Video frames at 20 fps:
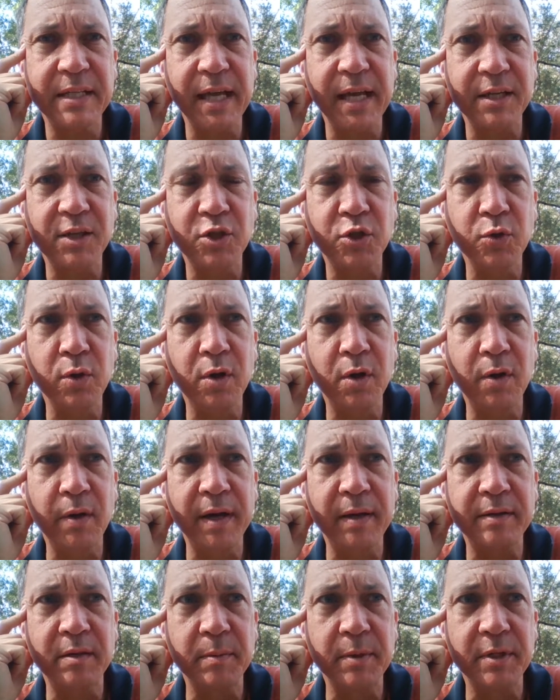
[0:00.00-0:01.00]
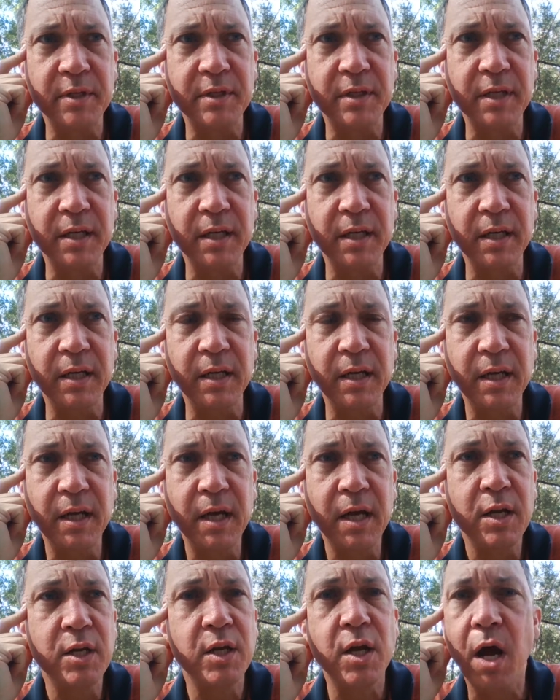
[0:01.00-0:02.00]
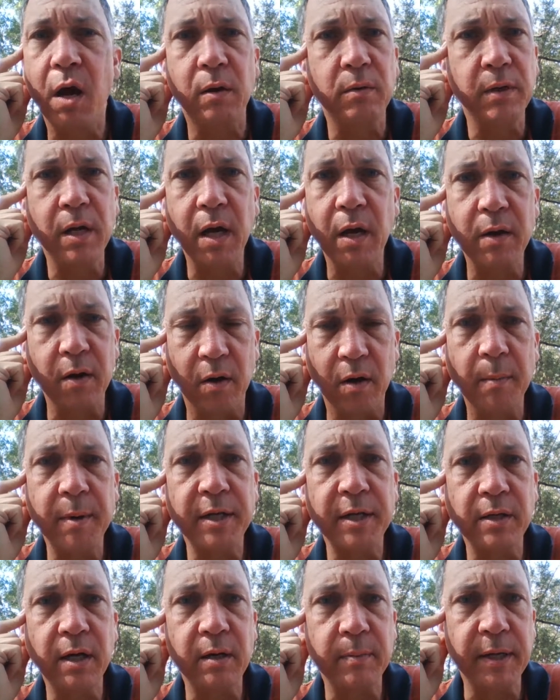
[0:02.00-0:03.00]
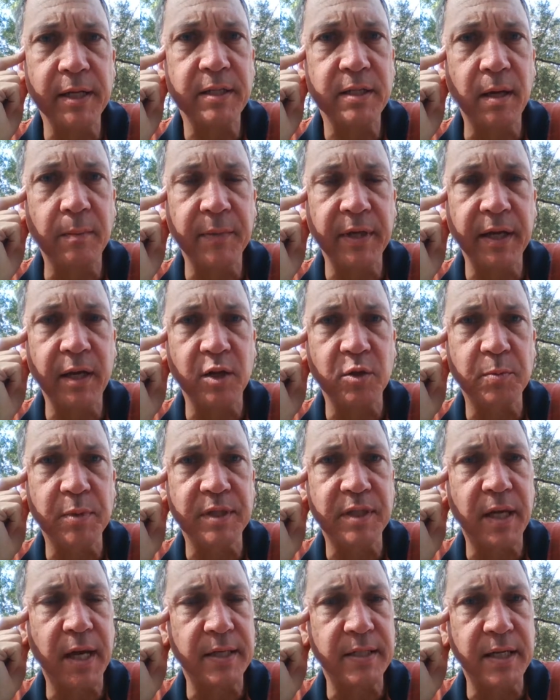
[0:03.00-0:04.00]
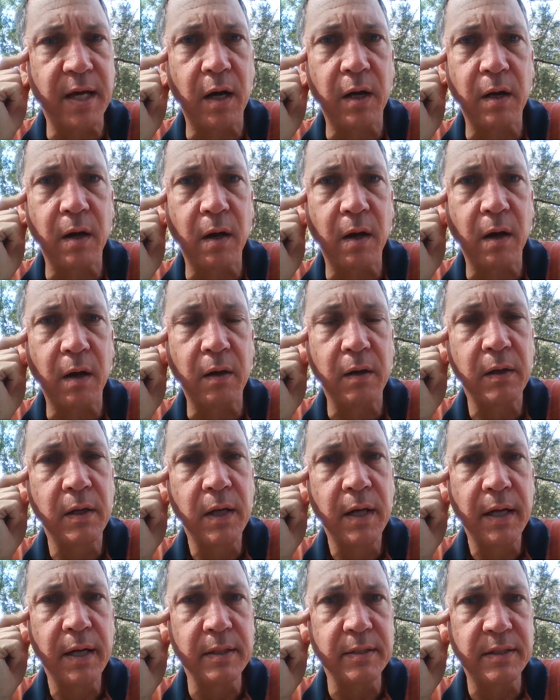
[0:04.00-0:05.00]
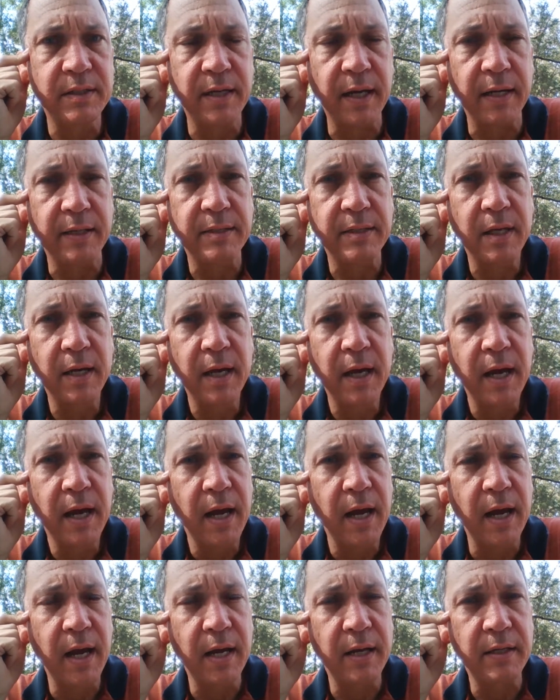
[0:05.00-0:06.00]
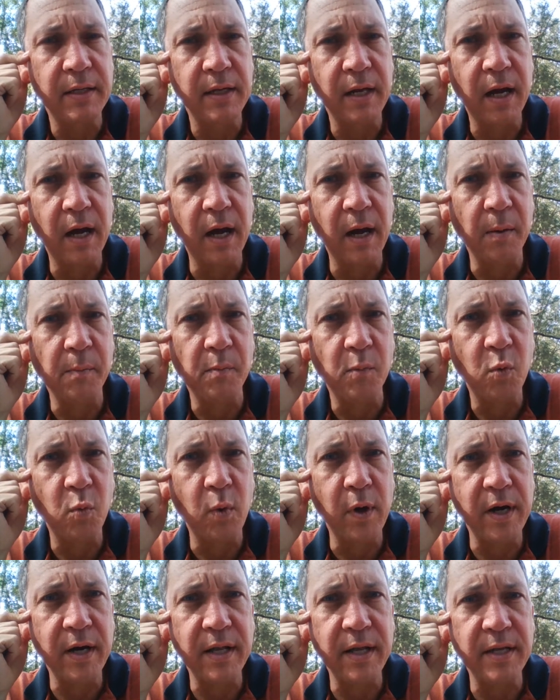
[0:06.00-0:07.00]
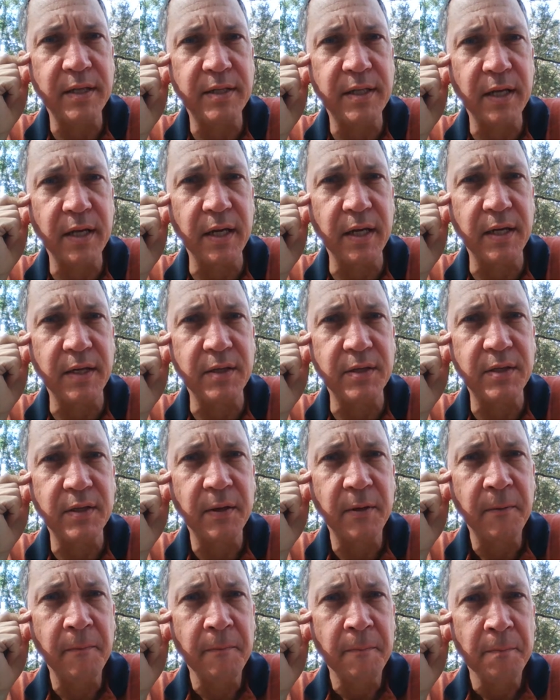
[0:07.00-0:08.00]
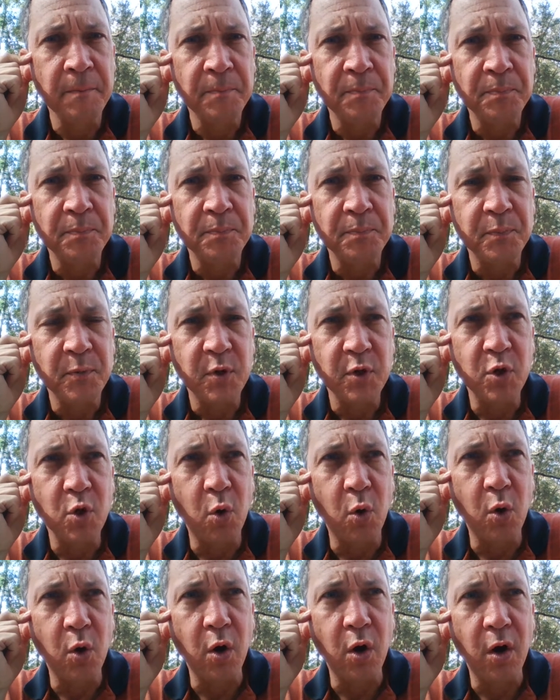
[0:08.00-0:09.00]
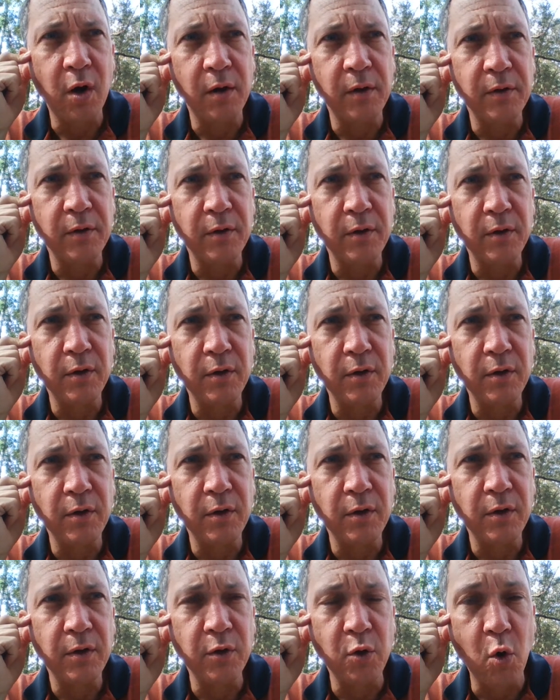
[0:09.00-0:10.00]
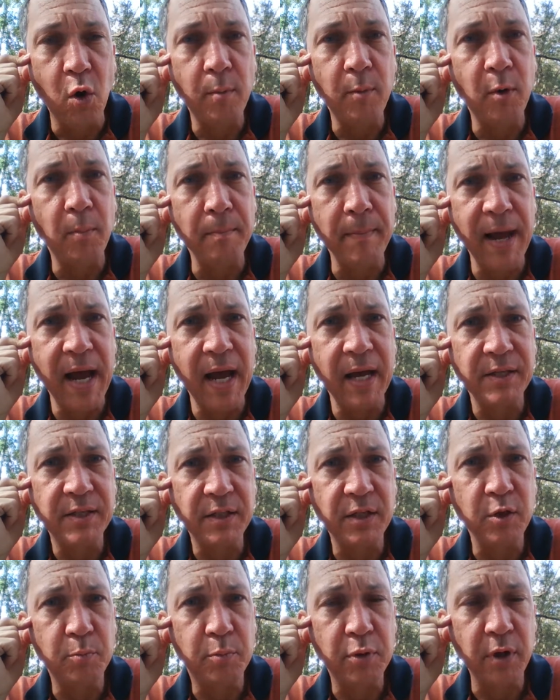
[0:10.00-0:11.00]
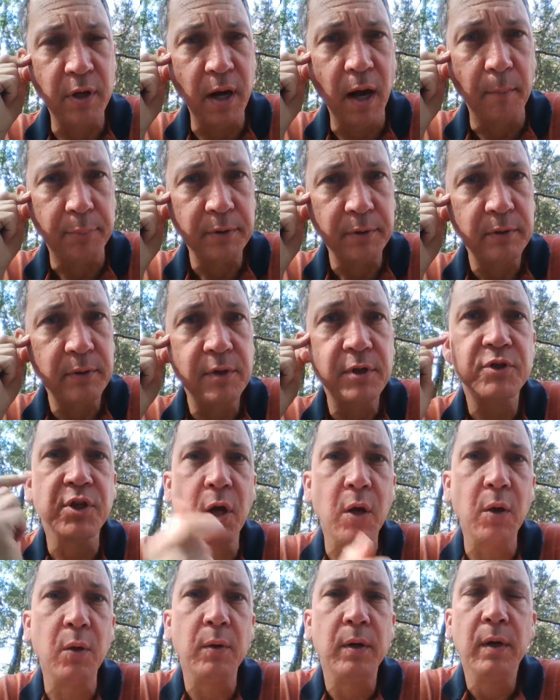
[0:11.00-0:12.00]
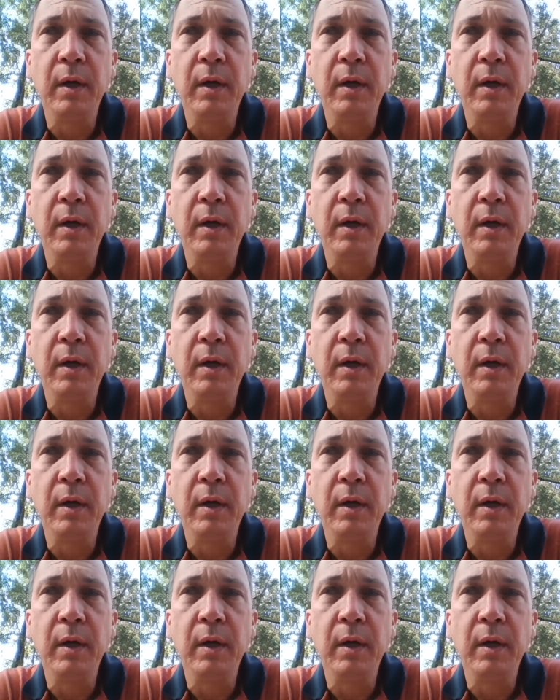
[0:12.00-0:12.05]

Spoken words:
pseudo-intimacy. No. I'm going to talk about something else besides alcohol and sex. And what it is your normal mask you put up. So